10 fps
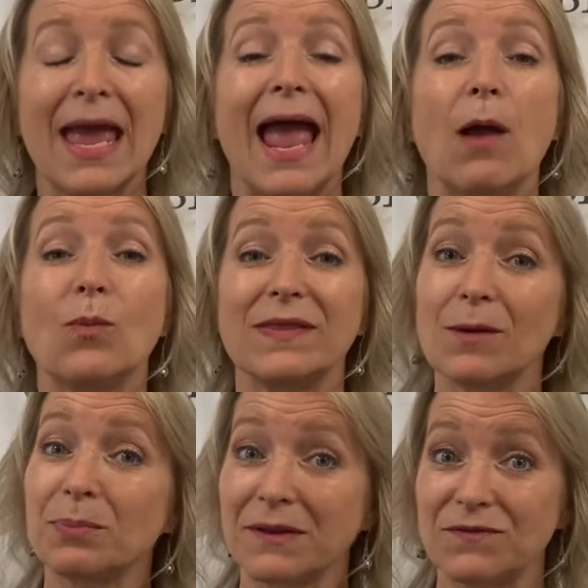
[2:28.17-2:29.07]
And when the
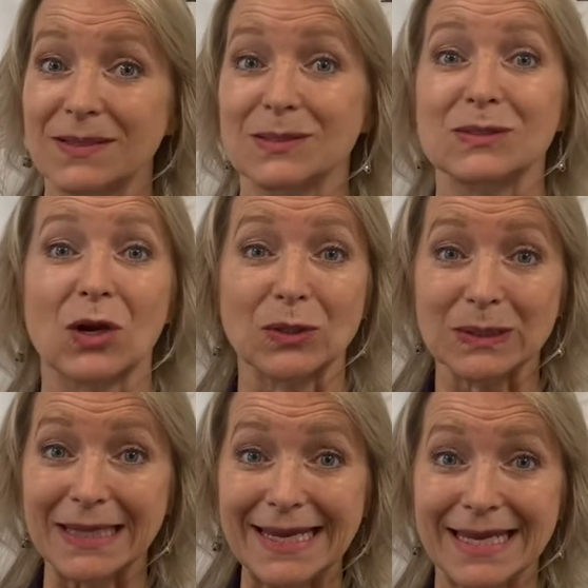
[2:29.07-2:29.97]
blood vessels are
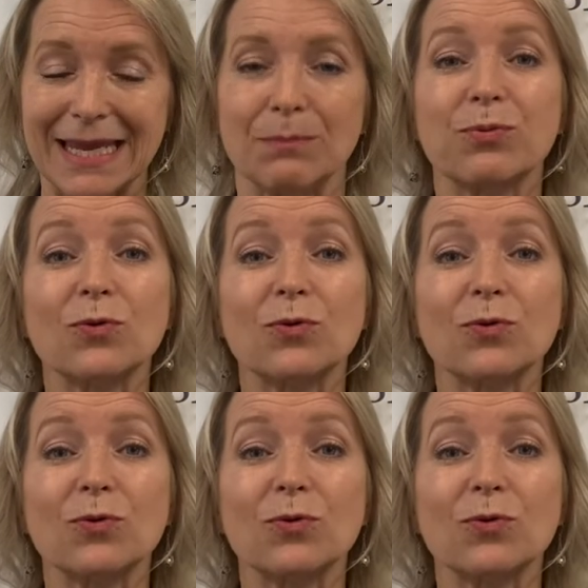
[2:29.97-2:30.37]
leaky,